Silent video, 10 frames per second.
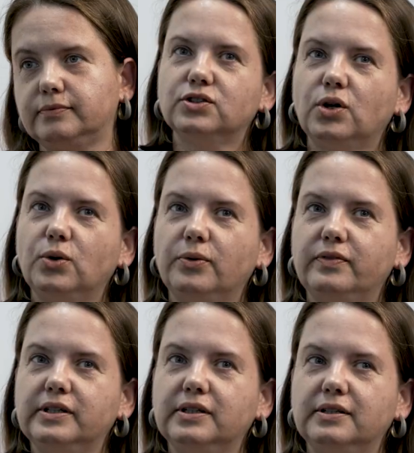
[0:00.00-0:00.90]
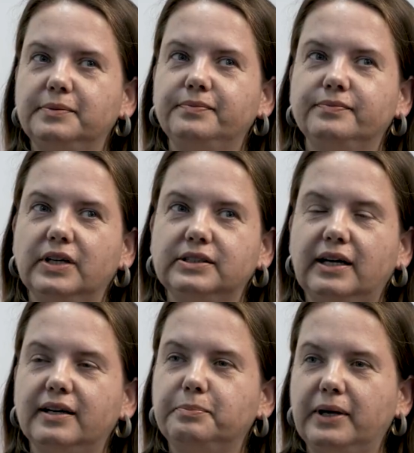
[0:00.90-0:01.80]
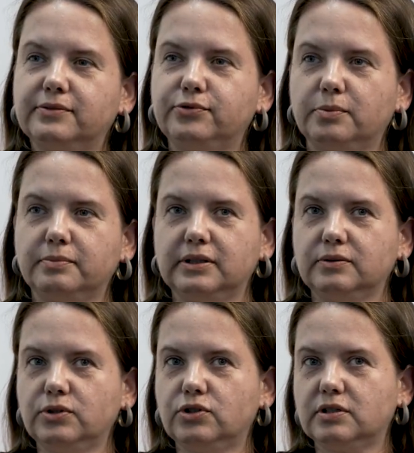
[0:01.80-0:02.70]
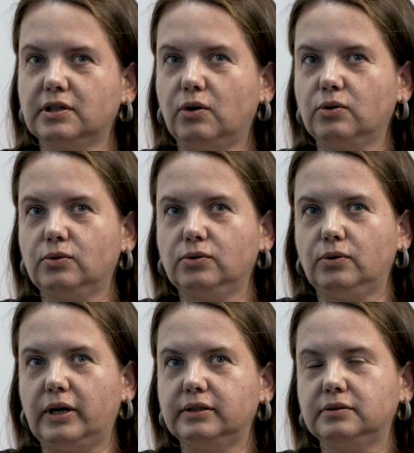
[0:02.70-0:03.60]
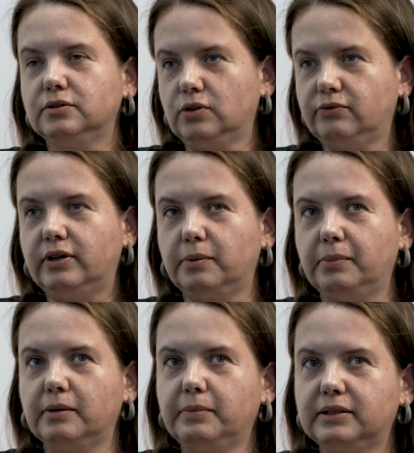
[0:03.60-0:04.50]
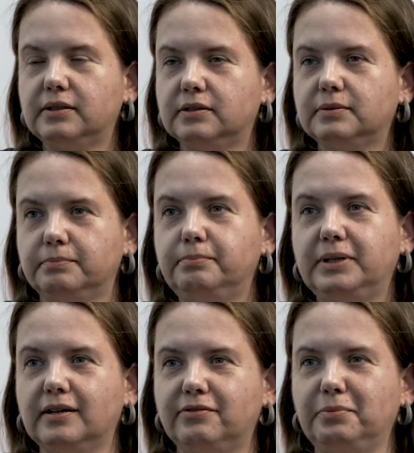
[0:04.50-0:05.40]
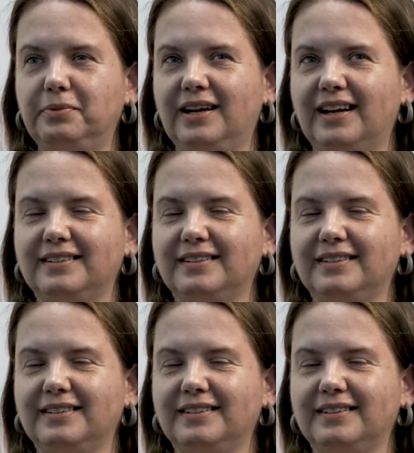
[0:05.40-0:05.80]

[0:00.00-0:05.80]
So the entire platform, which is now it's not very big, but it's bigger than